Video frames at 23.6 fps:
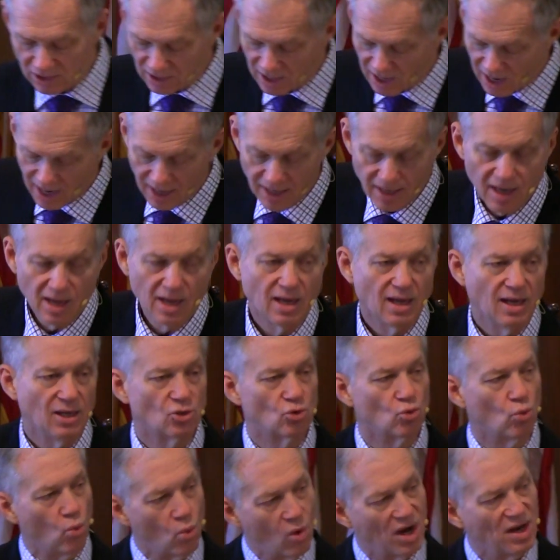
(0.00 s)
God is
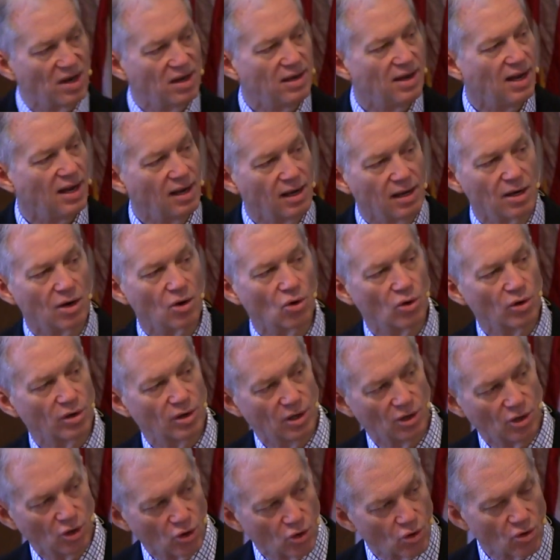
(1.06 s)
one day going to look
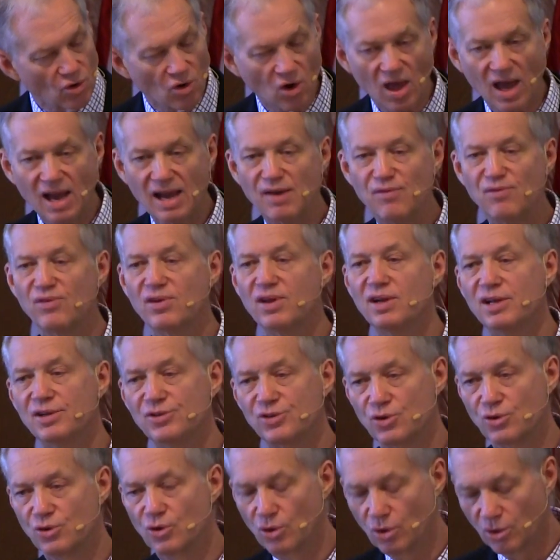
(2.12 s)
at your life and he's
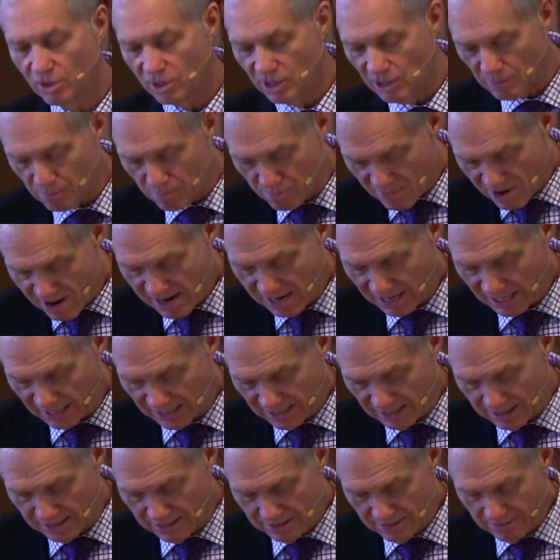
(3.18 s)
going to look at
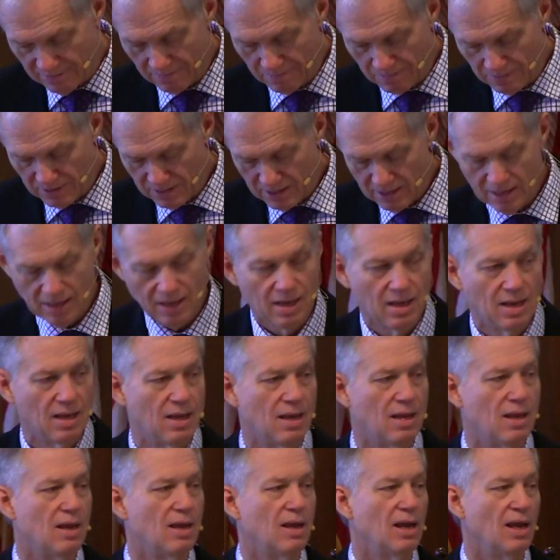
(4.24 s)
mine.
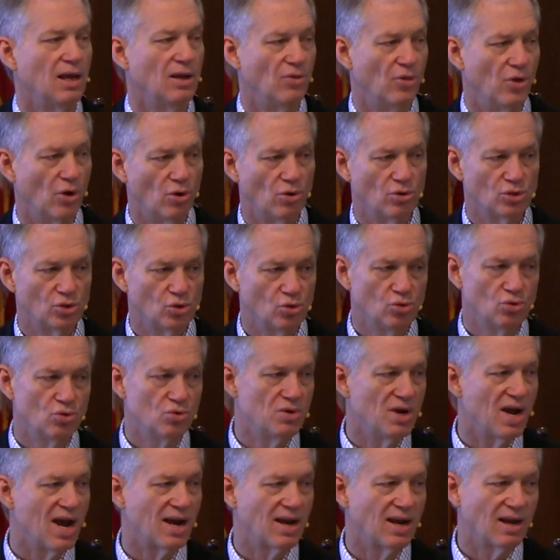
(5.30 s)
And those who do
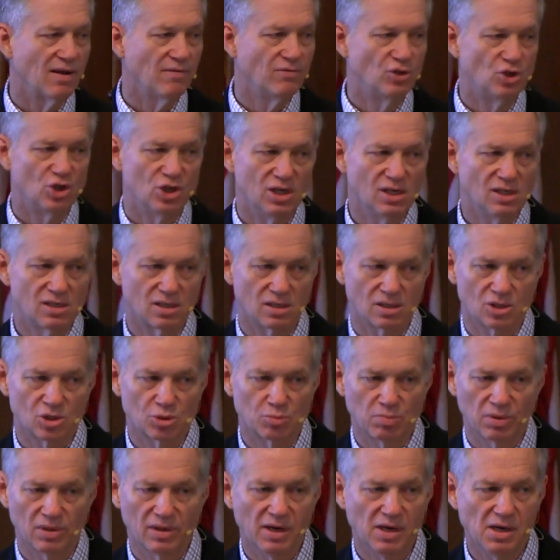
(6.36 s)
not have Jesus
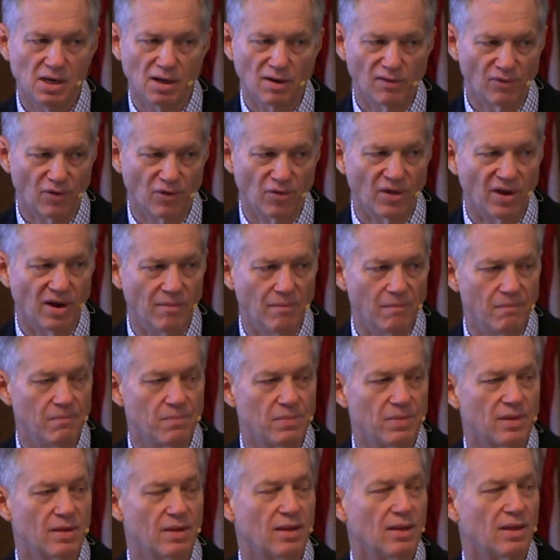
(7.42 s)
pleading for them
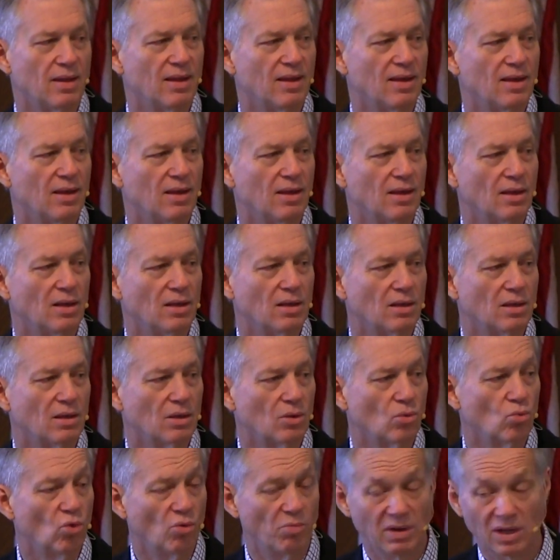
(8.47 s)

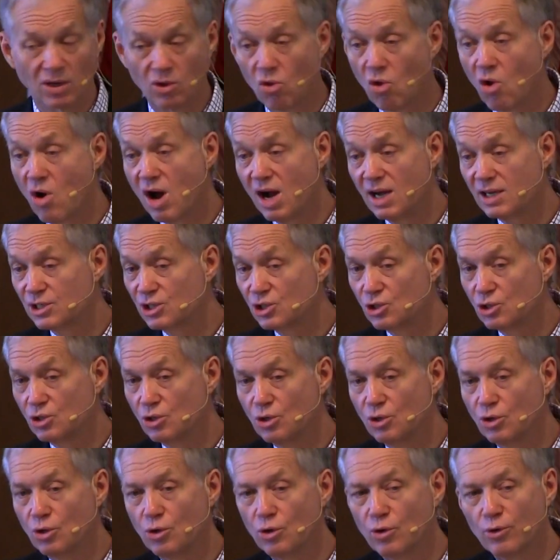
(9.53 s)
will be lost
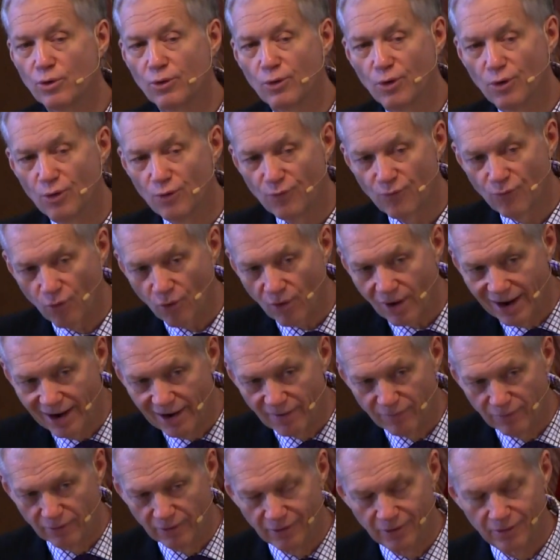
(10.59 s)

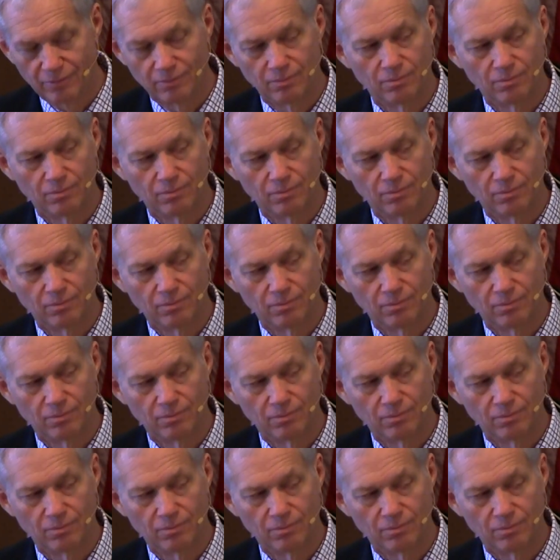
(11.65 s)
forever.